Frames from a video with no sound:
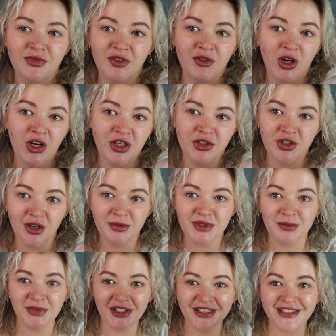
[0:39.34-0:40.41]
I've already dropped
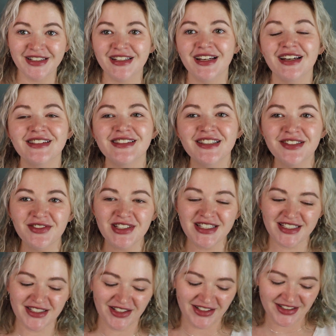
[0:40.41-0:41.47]
something that hasn't even
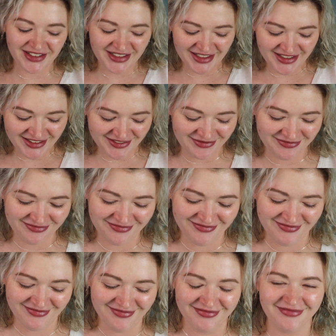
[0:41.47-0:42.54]
started yet.
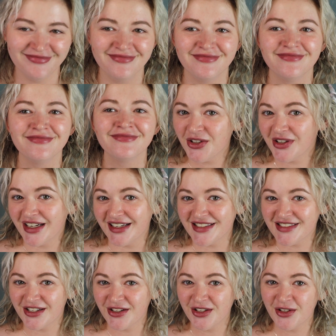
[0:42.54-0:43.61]
Okay,
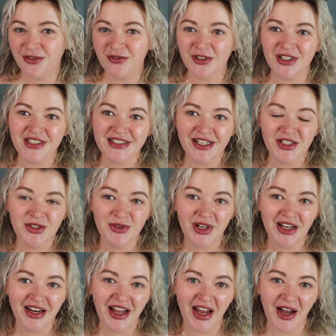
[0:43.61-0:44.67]
starting off first, I do
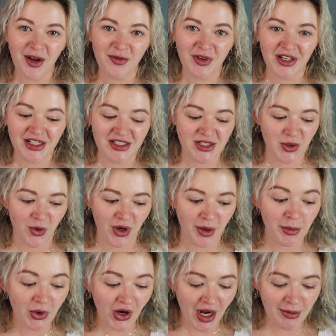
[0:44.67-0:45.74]
not have a
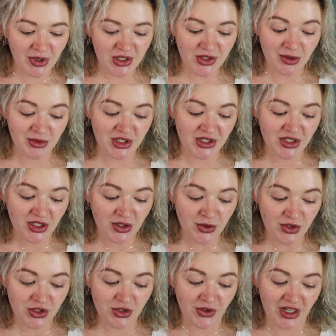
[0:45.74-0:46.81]
Dior primer, so I'm just gonna go
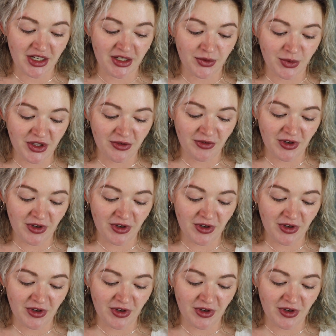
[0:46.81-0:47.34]
straight in with